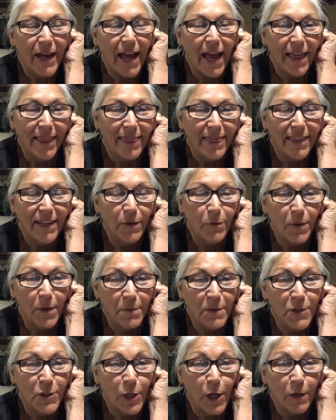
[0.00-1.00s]
at the
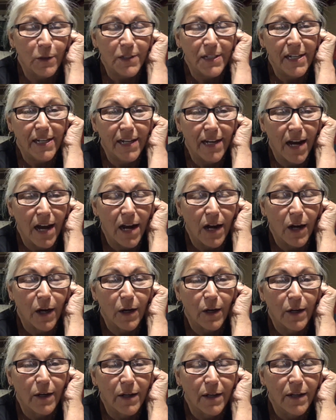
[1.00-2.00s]
women's
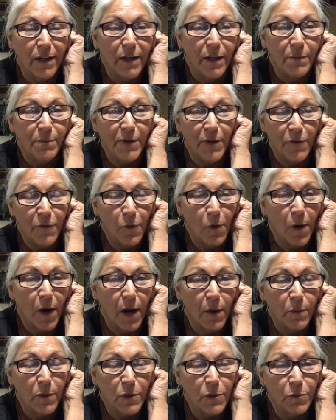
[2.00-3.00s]
RTR before
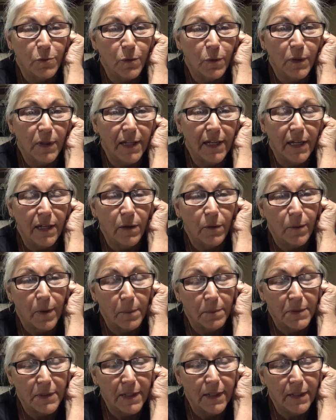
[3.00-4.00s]
I was rudely
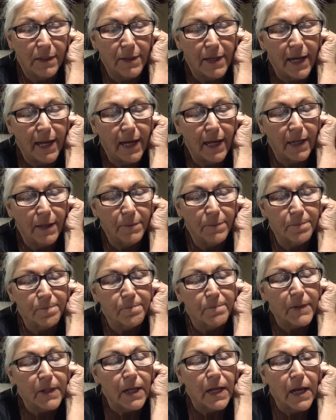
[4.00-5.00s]
interrupted. And
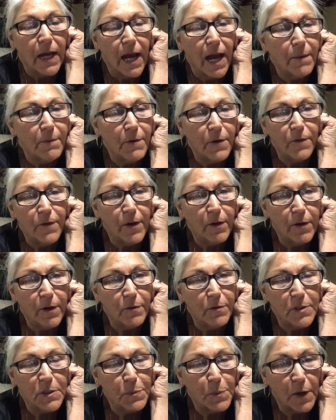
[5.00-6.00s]
I'm a very
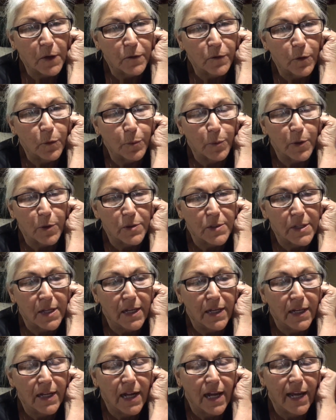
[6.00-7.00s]
respectful
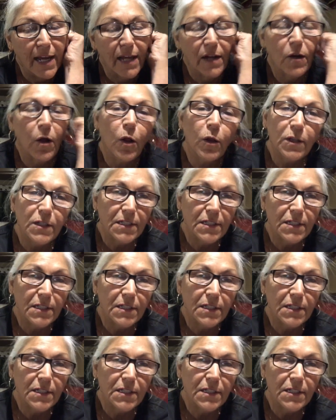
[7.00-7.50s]
person, and I had all